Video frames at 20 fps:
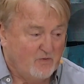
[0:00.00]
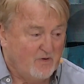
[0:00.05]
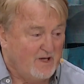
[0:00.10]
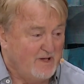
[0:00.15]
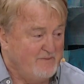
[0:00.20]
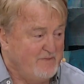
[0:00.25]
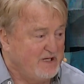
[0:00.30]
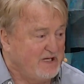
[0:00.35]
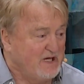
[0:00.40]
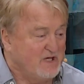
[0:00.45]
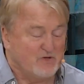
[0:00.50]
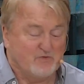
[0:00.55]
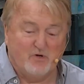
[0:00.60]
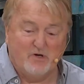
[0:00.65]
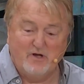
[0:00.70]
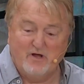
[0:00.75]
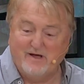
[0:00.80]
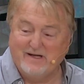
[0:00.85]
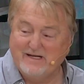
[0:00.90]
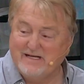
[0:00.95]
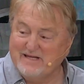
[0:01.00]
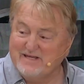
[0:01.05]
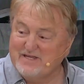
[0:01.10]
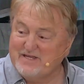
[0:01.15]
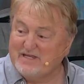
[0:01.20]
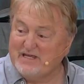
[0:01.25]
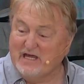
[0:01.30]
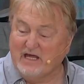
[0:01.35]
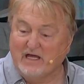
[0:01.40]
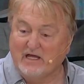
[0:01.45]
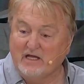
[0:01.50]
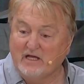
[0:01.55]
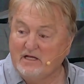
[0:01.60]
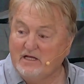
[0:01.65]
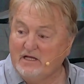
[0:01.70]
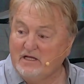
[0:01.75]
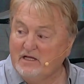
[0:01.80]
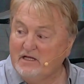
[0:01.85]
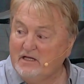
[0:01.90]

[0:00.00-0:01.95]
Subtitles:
Why? Because we're not in sync.